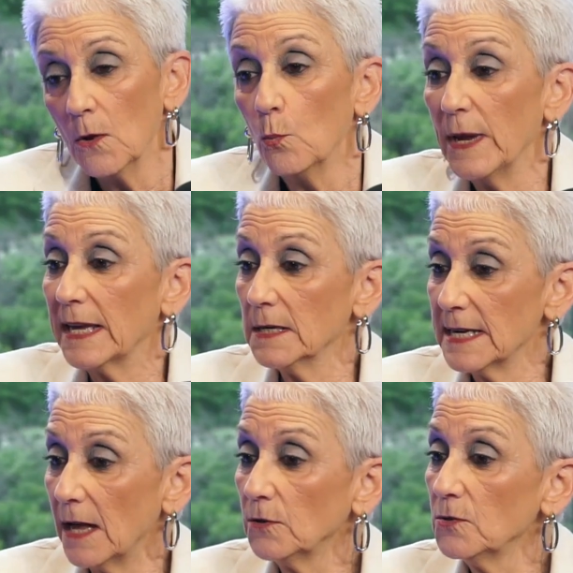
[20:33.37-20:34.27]
We can
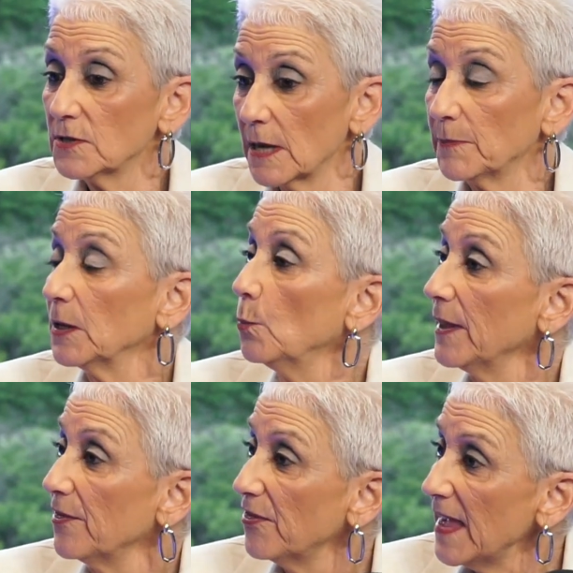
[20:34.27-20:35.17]
tell you something we
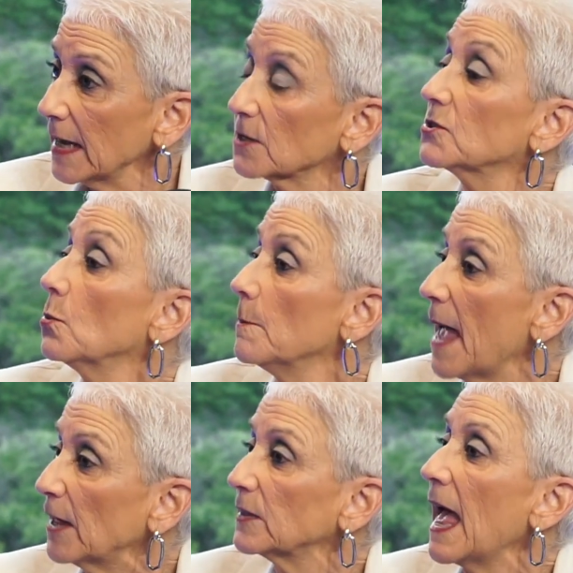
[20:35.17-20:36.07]
think. So
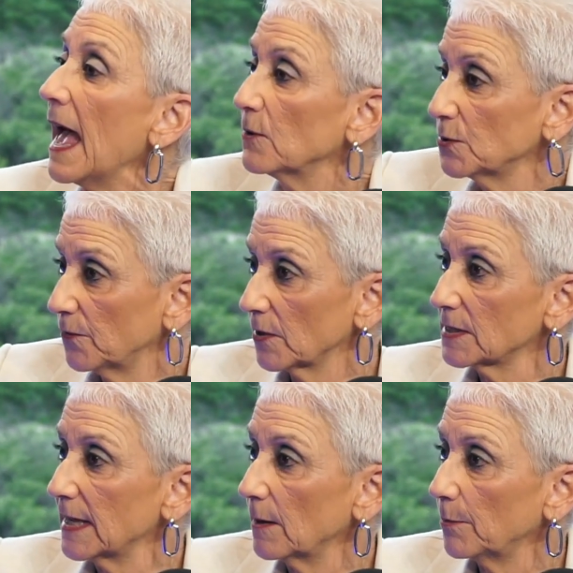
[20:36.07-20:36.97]
about the house, for
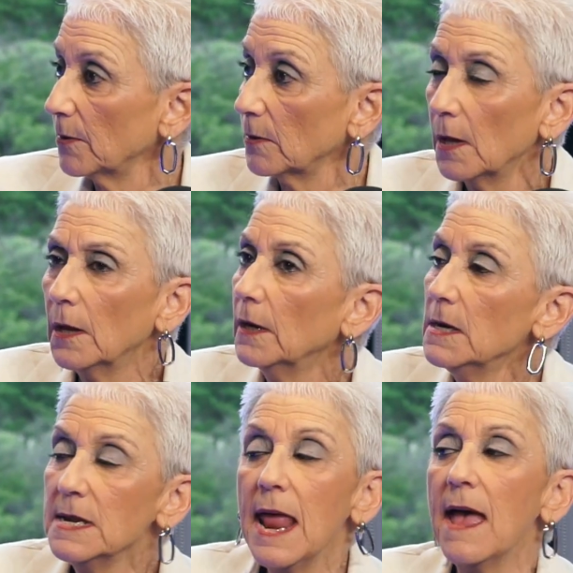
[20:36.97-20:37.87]
example,
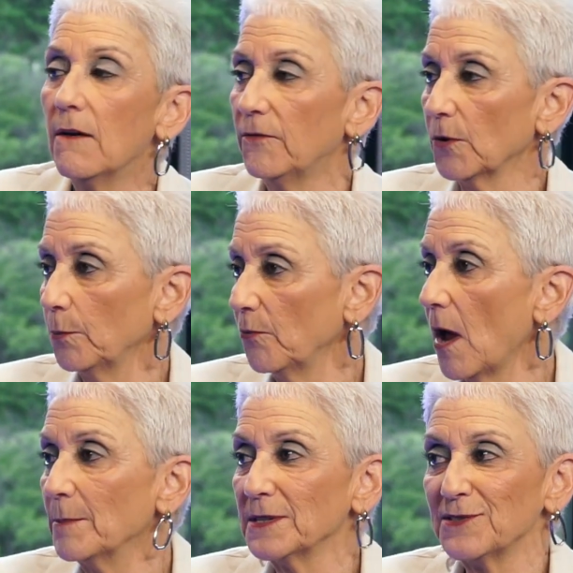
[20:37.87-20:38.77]
never
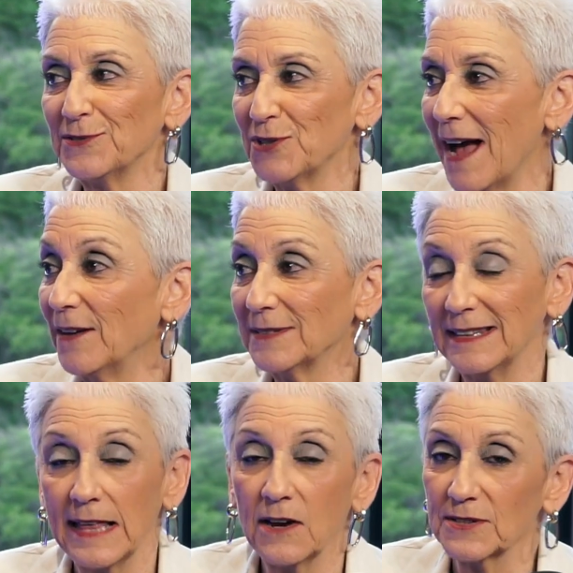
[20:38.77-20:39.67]
promise a child
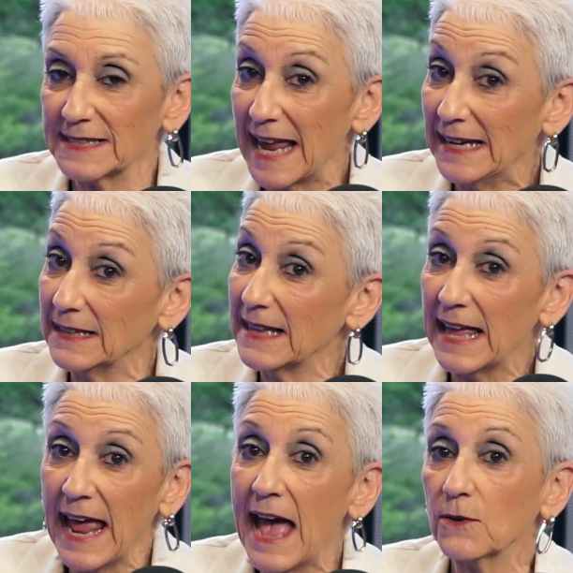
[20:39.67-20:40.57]
that they are staying in
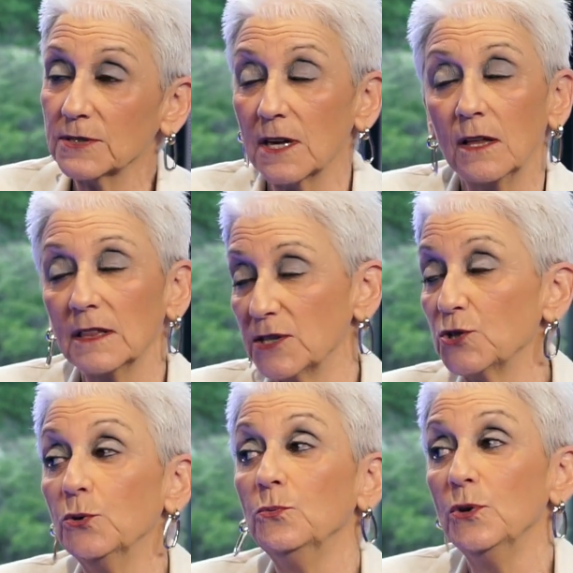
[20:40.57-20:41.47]
that house unless
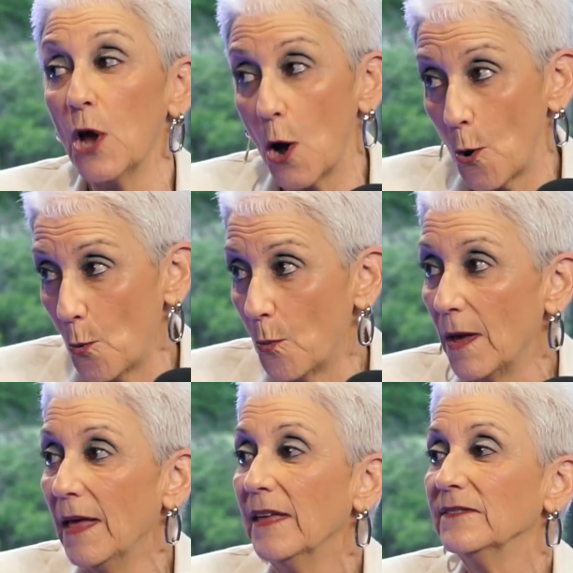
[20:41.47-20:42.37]
you know
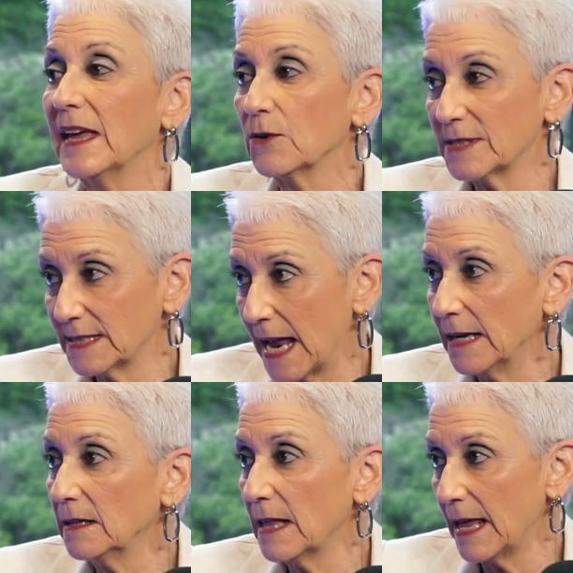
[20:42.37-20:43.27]
they are
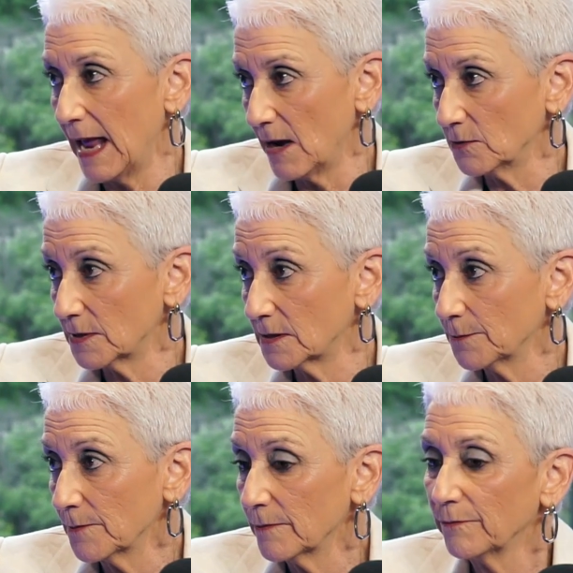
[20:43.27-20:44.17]
staying in that house.
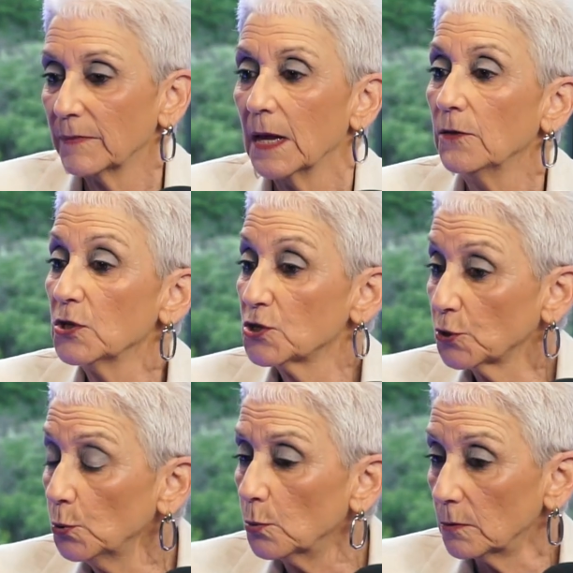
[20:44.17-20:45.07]
The
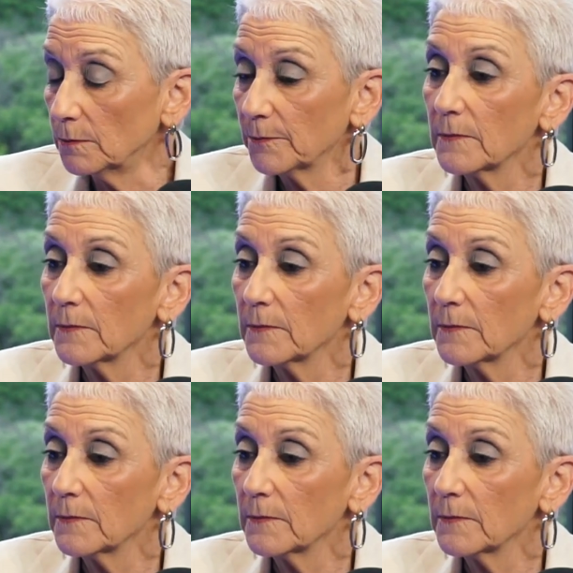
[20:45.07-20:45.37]
school.